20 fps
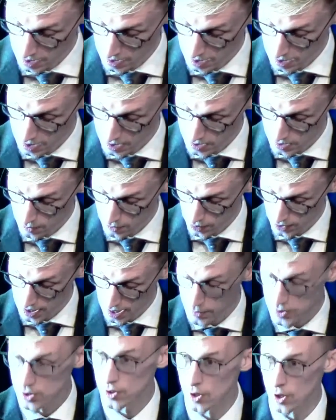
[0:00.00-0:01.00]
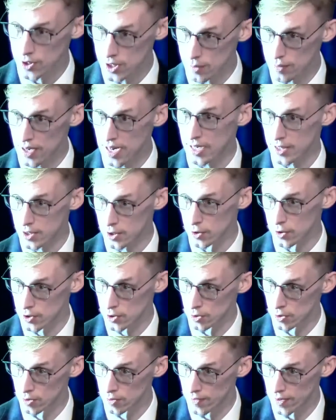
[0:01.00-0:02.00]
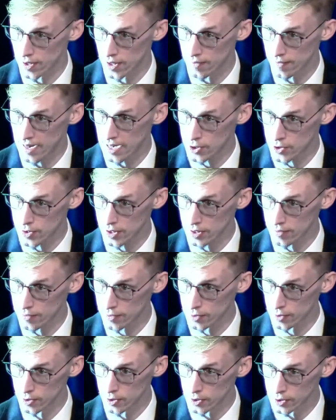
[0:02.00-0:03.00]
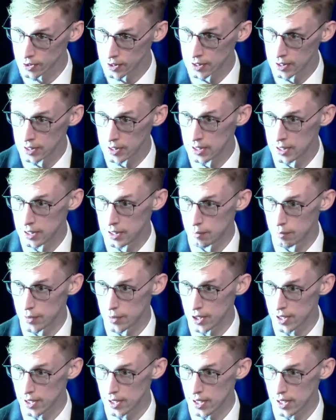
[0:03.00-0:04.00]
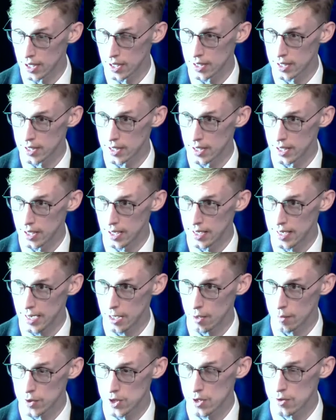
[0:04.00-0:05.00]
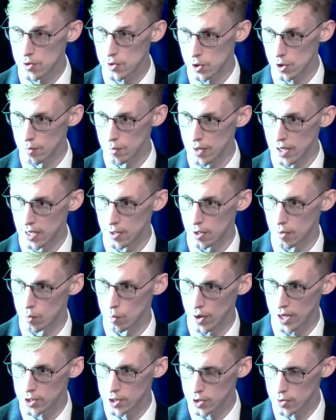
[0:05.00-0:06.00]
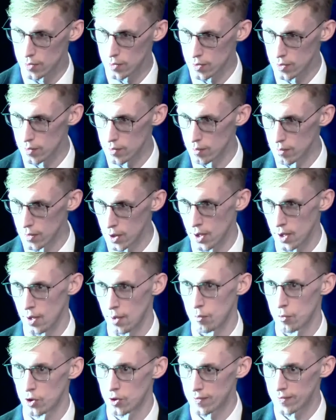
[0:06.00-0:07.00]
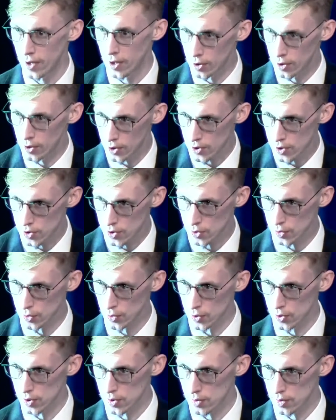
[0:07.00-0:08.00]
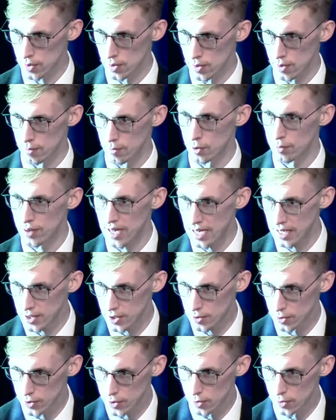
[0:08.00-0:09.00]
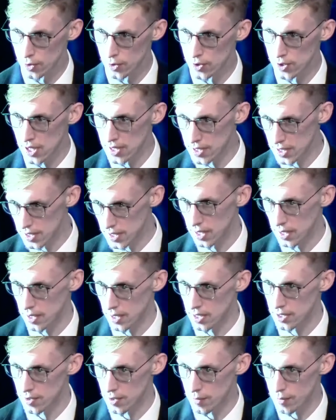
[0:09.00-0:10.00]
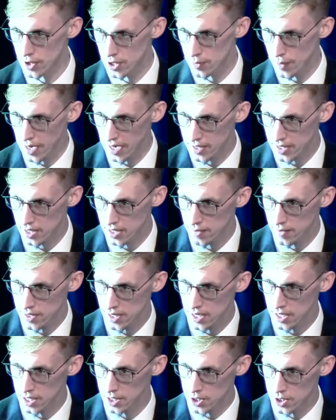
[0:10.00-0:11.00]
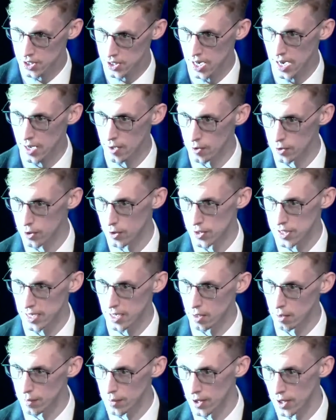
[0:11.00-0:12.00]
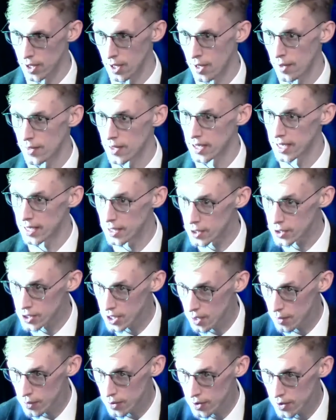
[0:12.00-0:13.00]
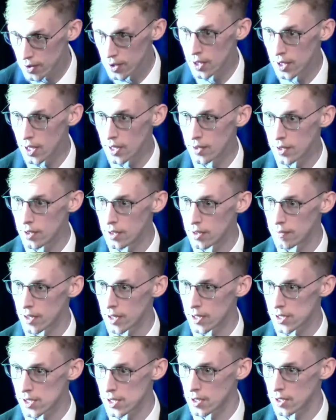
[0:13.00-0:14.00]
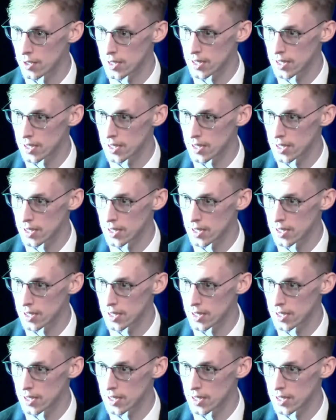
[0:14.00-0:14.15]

is perhaps not a practical tool for the factory floor, but it helps you zoom in on which more focused tools, more practical tools underneath each of the perspectives at each scale could help the leadership in the university, could